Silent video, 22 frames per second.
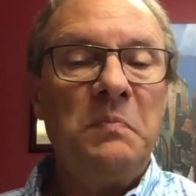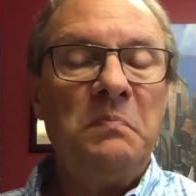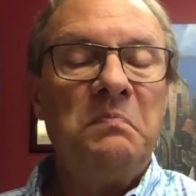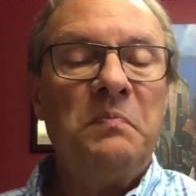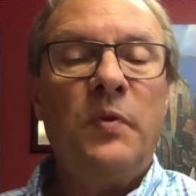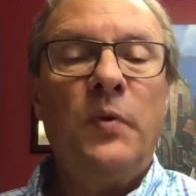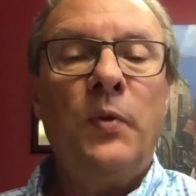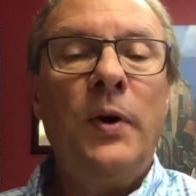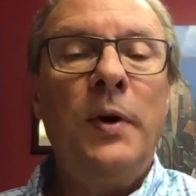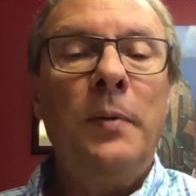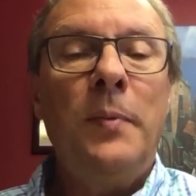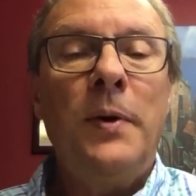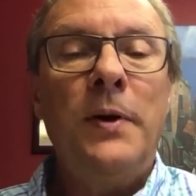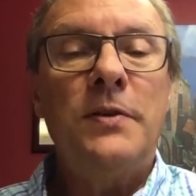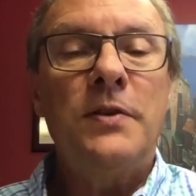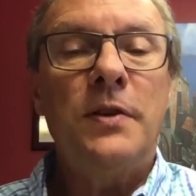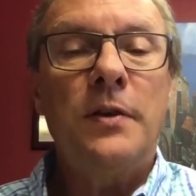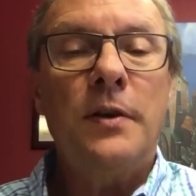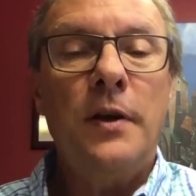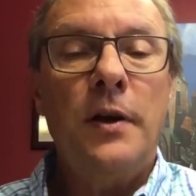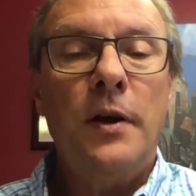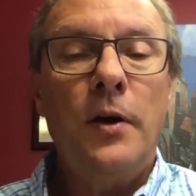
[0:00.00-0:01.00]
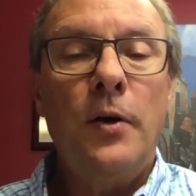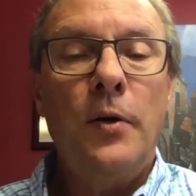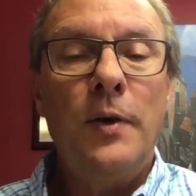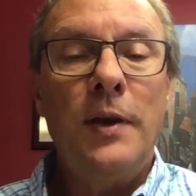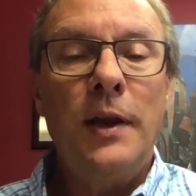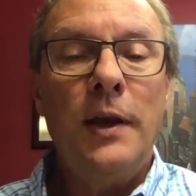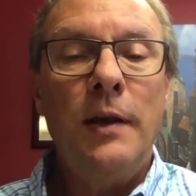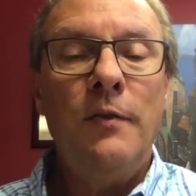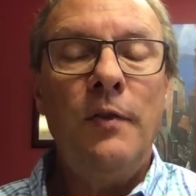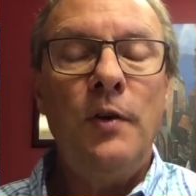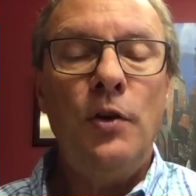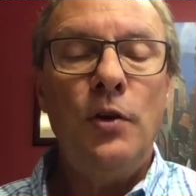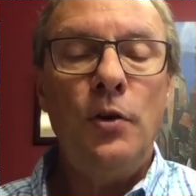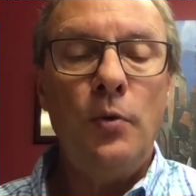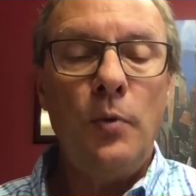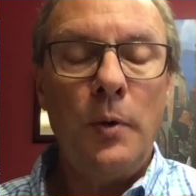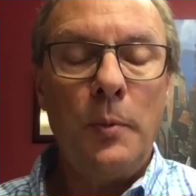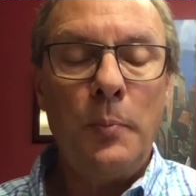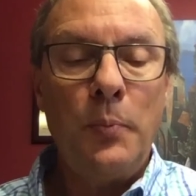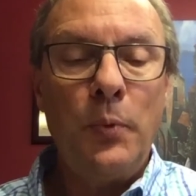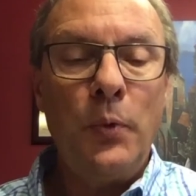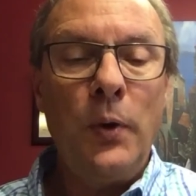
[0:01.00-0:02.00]
3 months ago and given you a
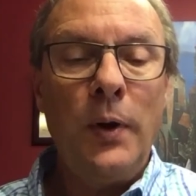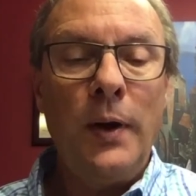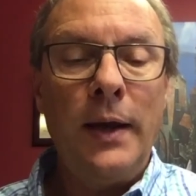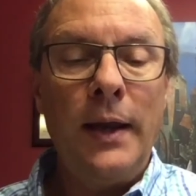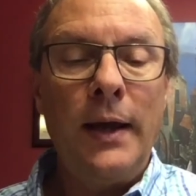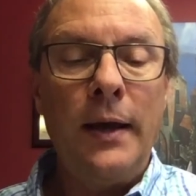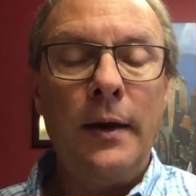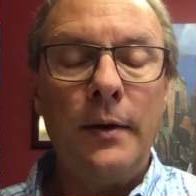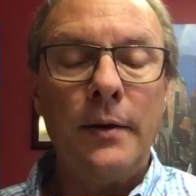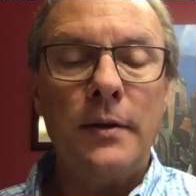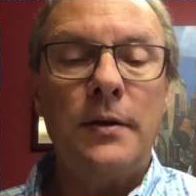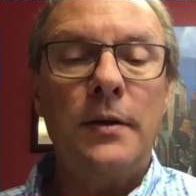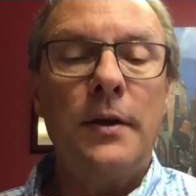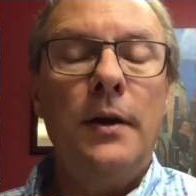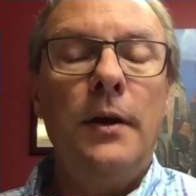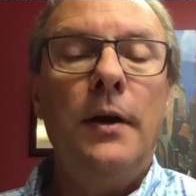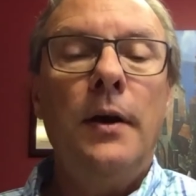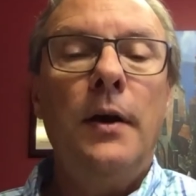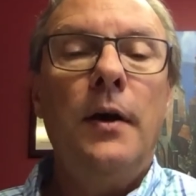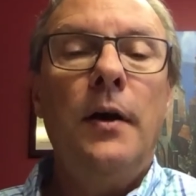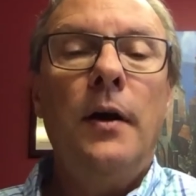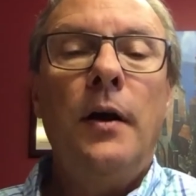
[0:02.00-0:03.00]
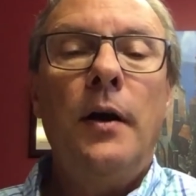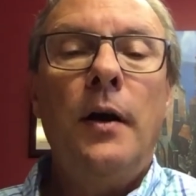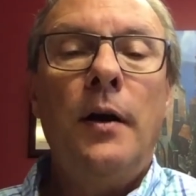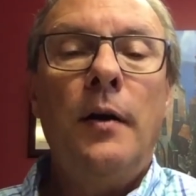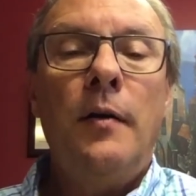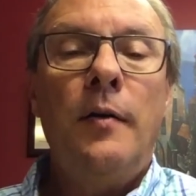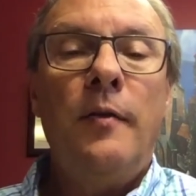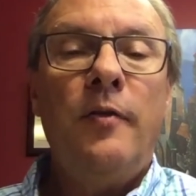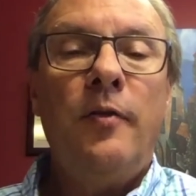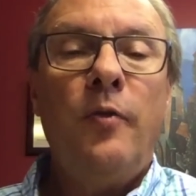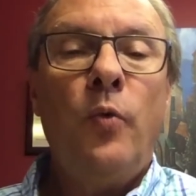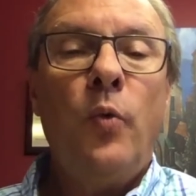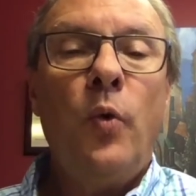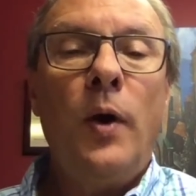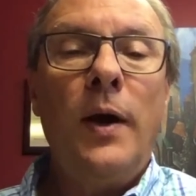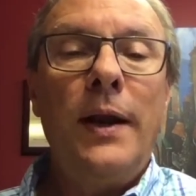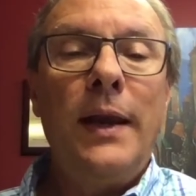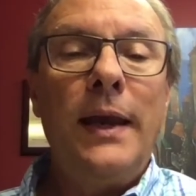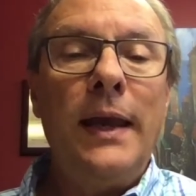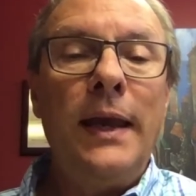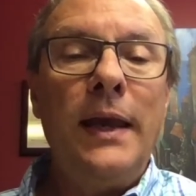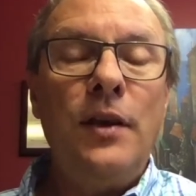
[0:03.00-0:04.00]
printout of
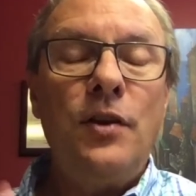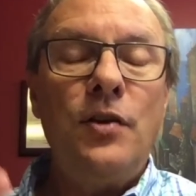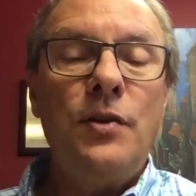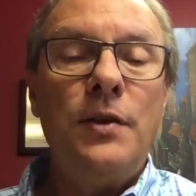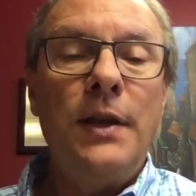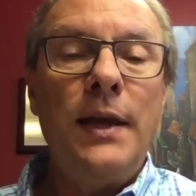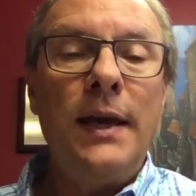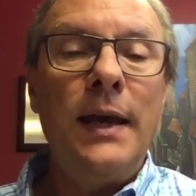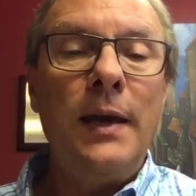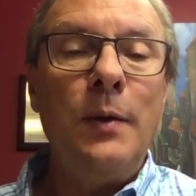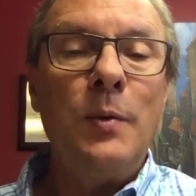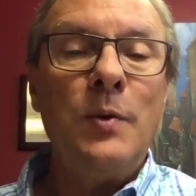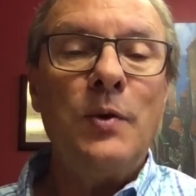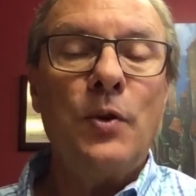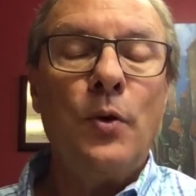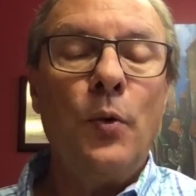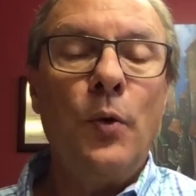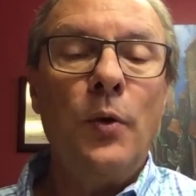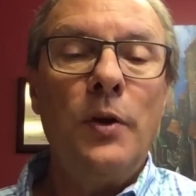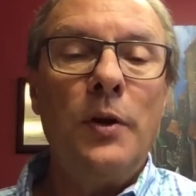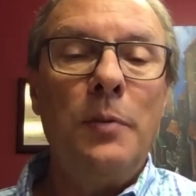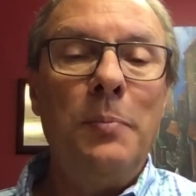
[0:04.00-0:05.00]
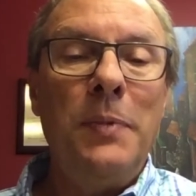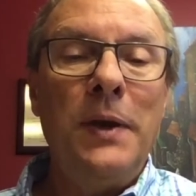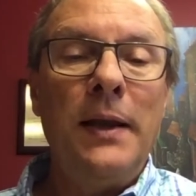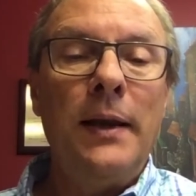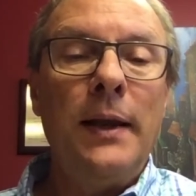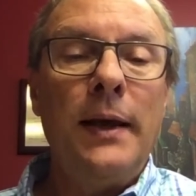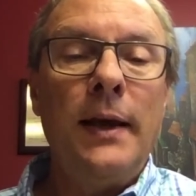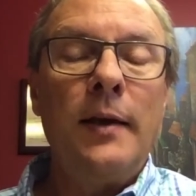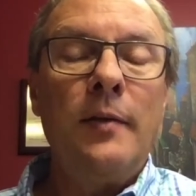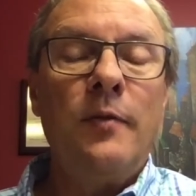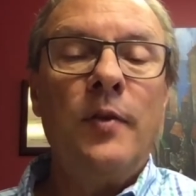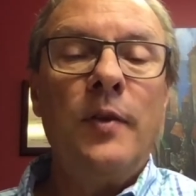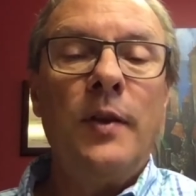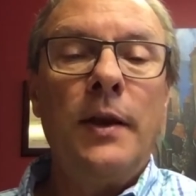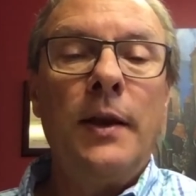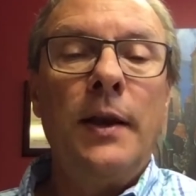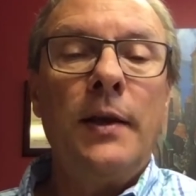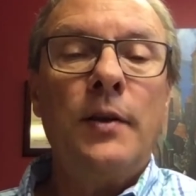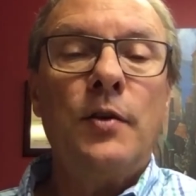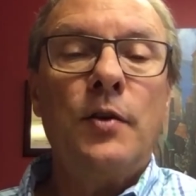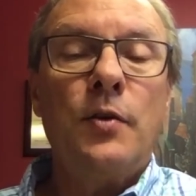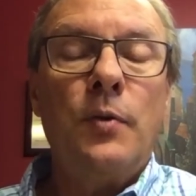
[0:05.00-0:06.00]
what each day was going to be like for the
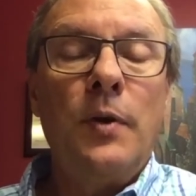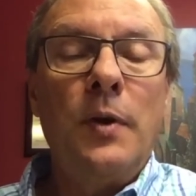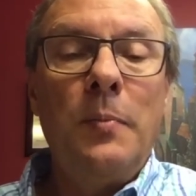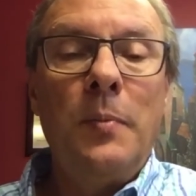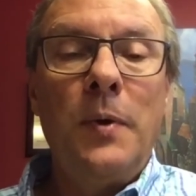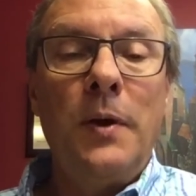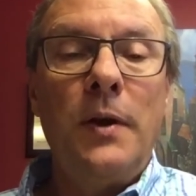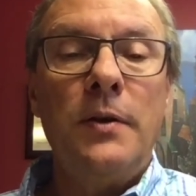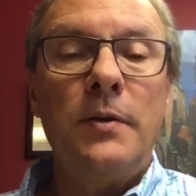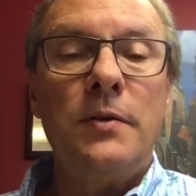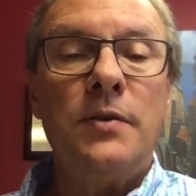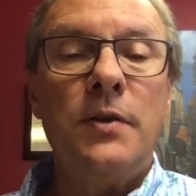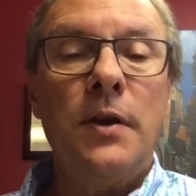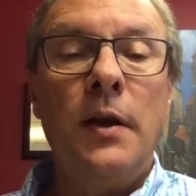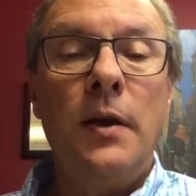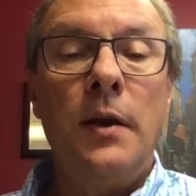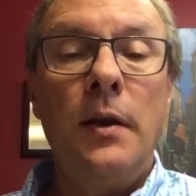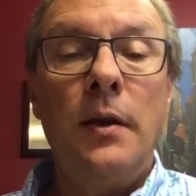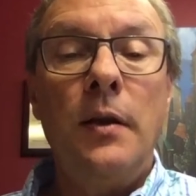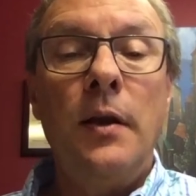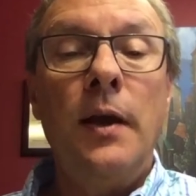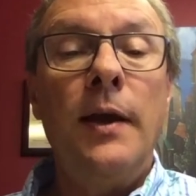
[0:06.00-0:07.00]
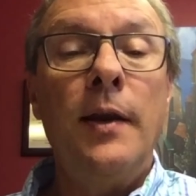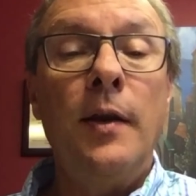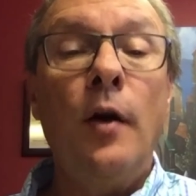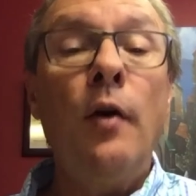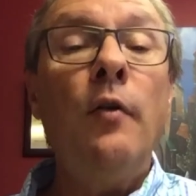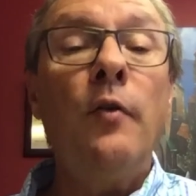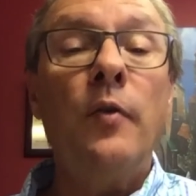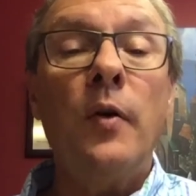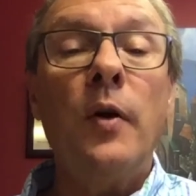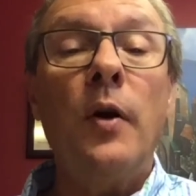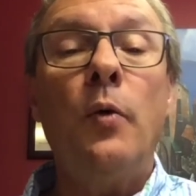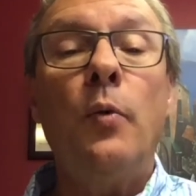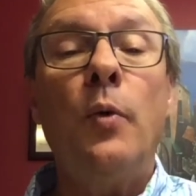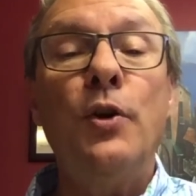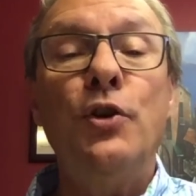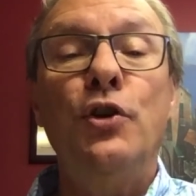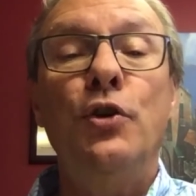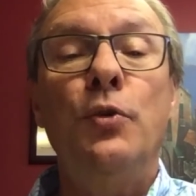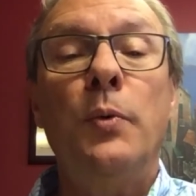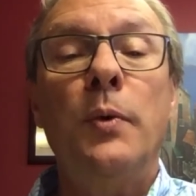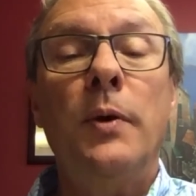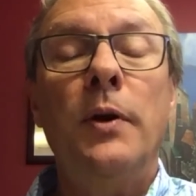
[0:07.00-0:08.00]
next 3 months and overall what
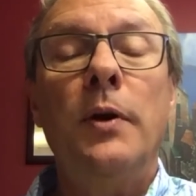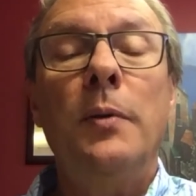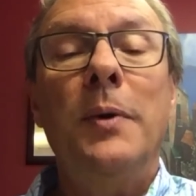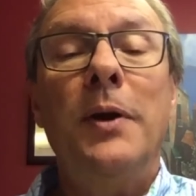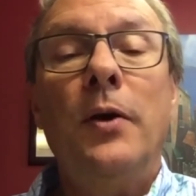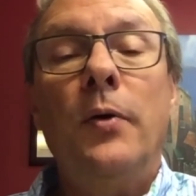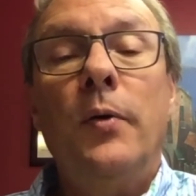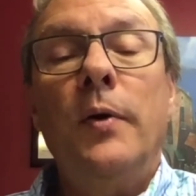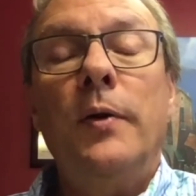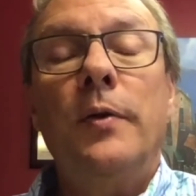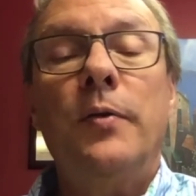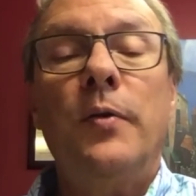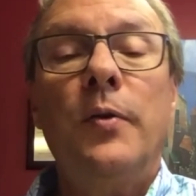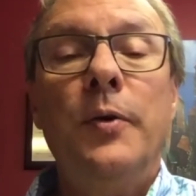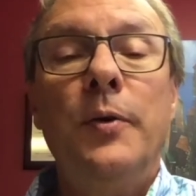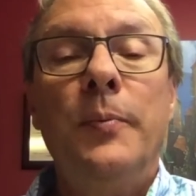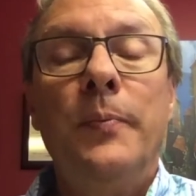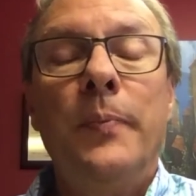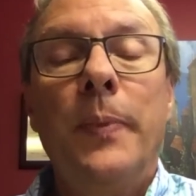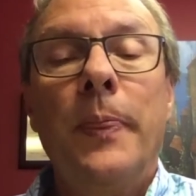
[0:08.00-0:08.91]
you were going to be going through,